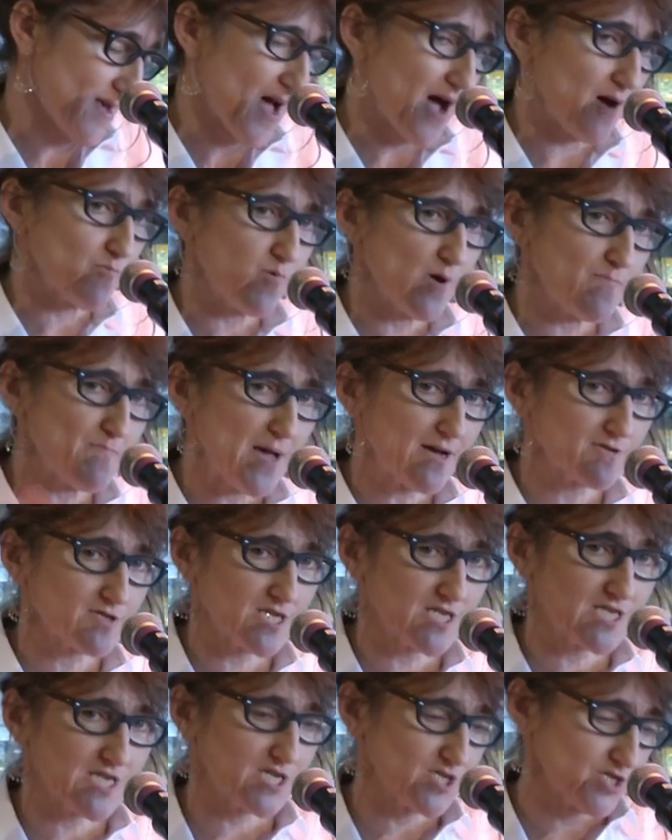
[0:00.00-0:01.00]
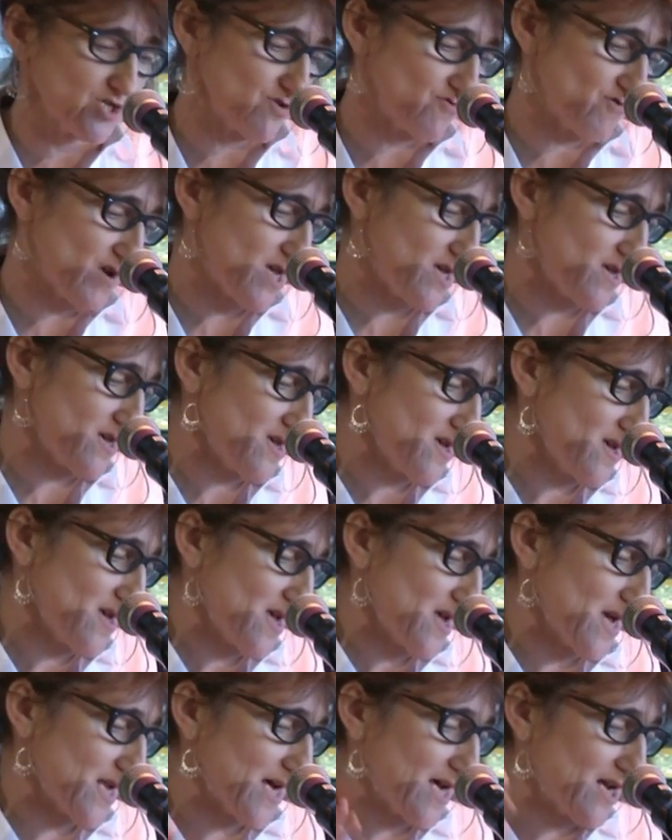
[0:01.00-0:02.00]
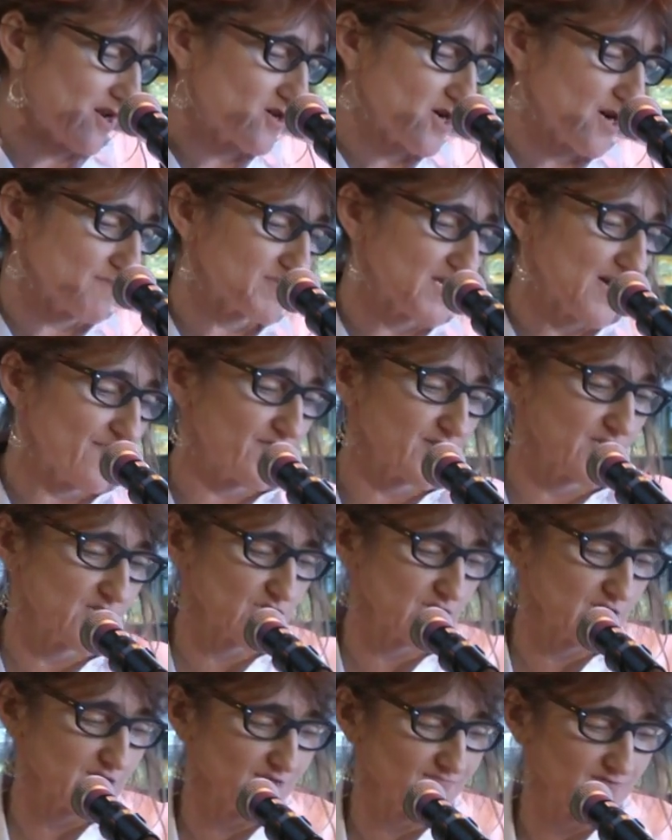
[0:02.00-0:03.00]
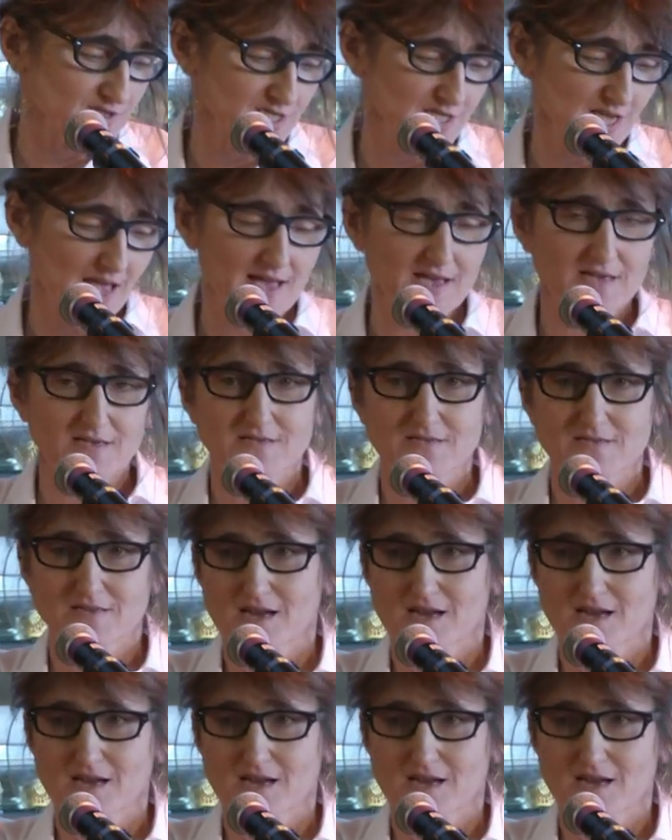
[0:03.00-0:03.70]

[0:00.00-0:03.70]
I whip out a dictionary, and I look up definitions of sex,